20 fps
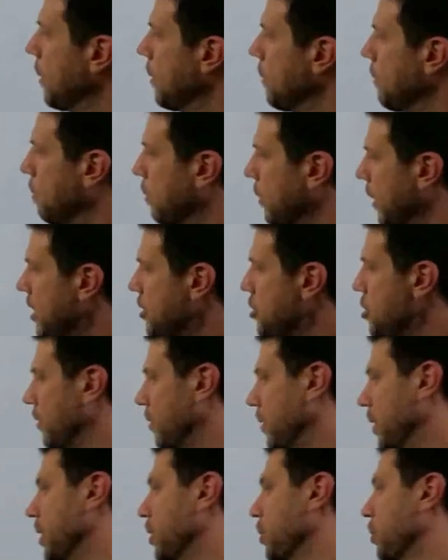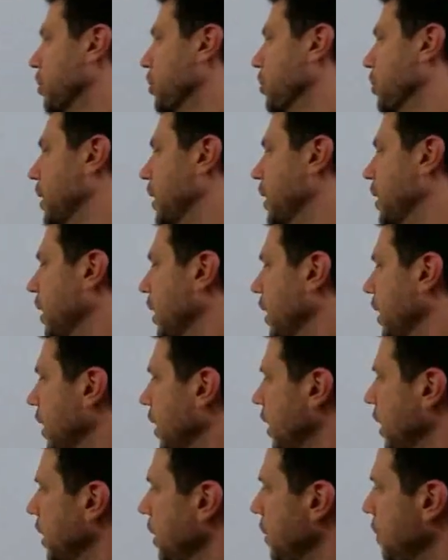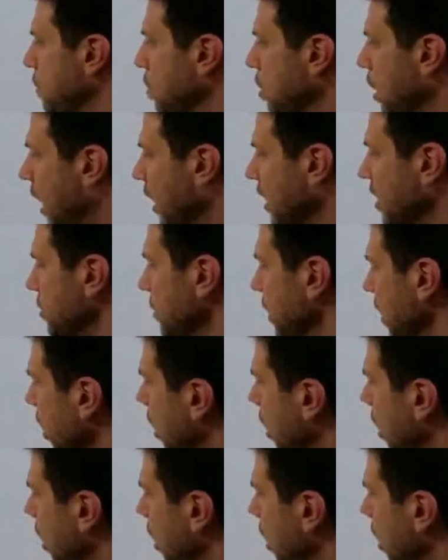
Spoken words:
breach of legal duty, proximate